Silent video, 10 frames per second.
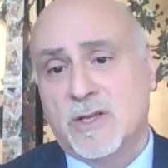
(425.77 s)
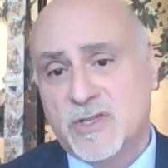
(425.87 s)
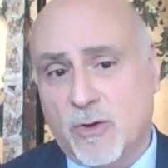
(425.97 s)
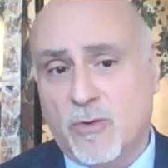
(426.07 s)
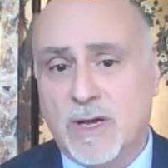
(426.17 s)

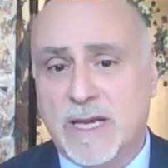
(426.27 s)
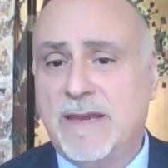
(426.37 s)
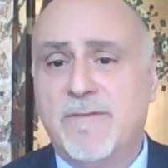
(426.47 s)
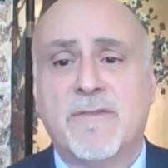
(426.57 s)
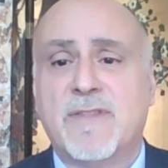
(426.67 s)
So
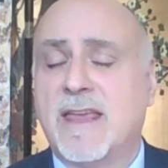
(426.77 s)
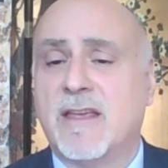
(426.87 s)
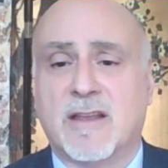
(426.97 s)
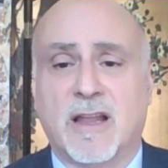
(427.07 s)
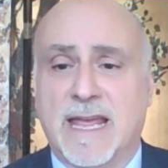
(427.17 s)
even if they
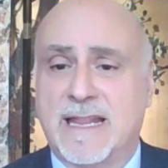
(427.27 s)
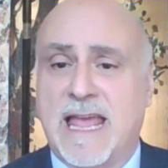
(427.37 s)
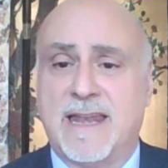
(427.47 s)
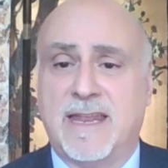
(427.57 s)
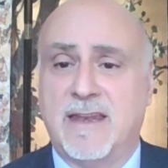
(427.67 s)
could collect
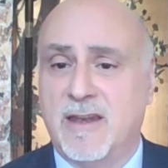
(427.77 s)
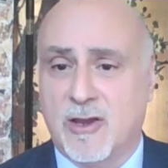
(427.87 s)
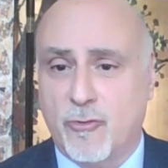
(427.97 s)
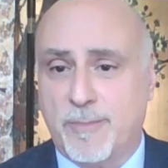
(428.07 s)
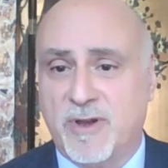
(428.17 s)
that in an
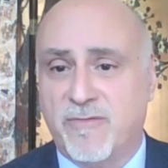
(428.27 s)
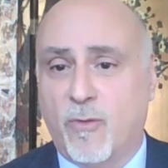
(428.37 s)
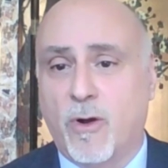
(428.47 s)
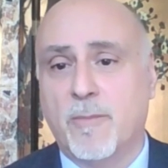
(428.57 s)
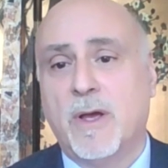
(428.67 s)
encrypted
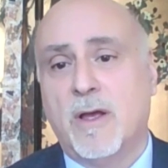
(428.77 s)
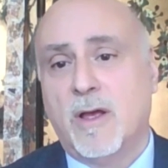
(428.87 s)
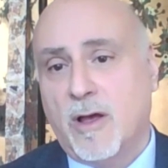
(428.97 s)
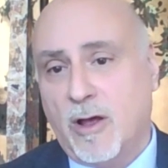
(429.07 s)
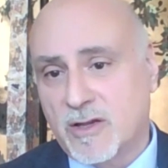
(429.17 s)
form,
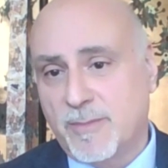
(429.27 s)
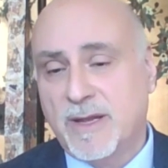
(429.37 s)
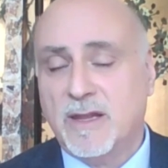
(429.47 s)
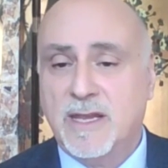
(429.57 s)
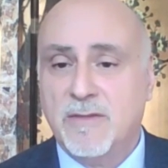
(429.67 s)

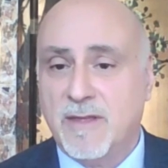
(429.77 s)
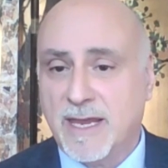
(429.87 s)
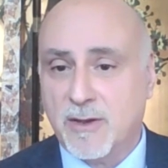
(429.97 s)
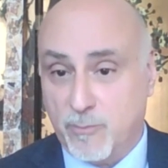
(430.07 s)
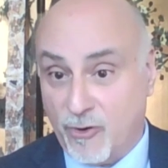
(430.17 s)
ultimately they
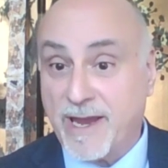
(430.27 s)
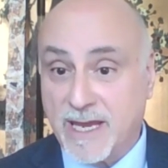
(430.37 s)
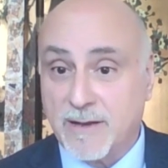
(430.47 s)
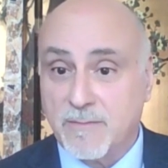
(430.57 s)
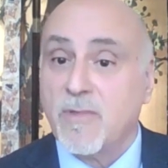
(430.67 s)
could
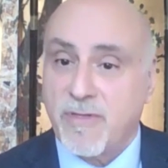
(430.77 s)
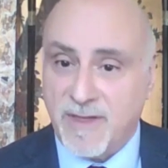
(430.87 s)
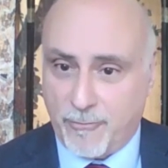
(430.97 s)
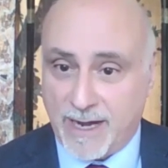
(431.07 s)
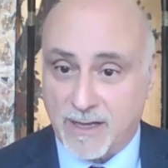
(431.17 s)
break it,
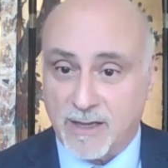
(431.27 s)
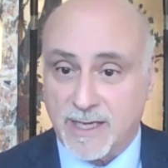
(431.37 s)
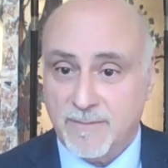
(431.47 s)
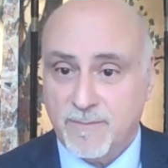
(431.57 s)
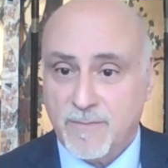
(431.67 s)

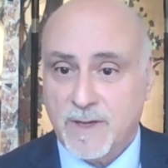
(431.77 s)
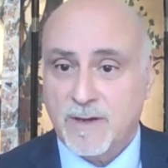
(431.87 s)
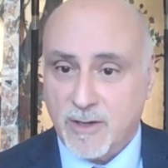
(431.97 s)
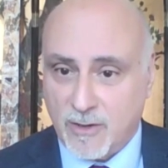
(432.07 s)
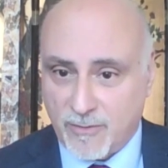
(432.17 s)
theoretically.
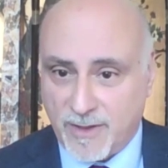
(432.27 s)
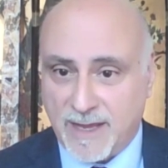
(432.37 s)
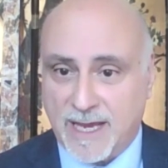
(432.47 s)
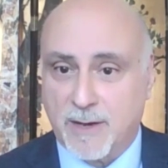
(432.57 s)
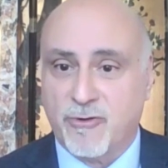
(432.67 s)

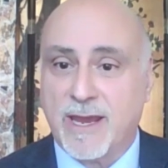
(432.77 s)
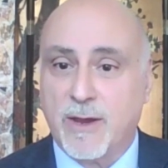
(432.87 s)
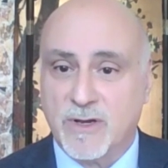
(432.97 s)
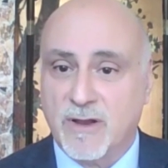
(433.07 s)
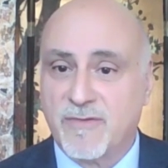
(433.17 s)
They could break
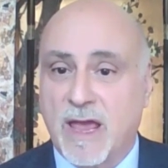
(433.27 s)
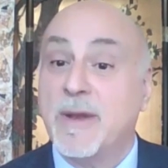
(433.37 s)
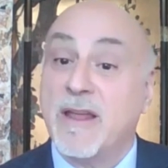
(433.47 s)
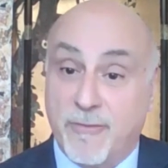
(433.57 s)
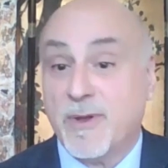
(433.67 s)
it with enough
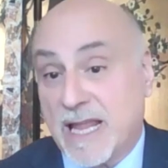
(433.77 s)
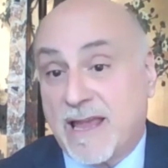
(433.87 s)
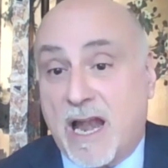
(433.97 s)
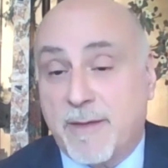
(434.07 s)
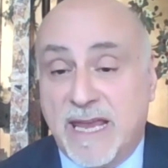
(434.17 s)
time and effort, but they
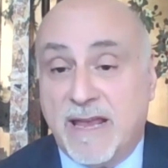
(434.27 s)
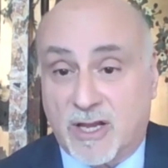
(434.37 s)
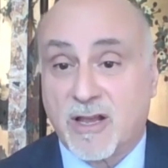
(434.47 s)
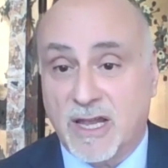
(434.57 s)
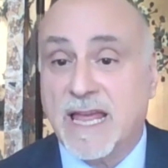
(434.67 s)
got to be able
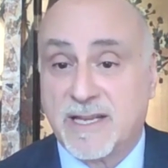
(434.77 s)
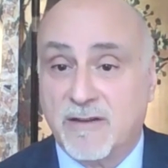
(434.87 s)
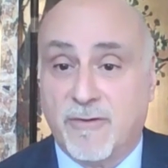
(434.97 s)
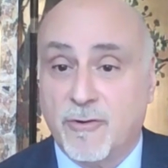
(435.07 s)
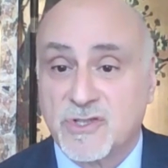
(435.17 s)
to collect
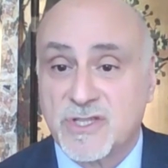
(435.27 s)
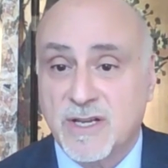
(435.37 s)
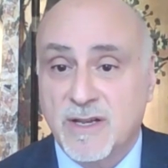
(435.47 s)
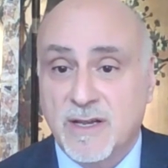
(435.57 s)
it first.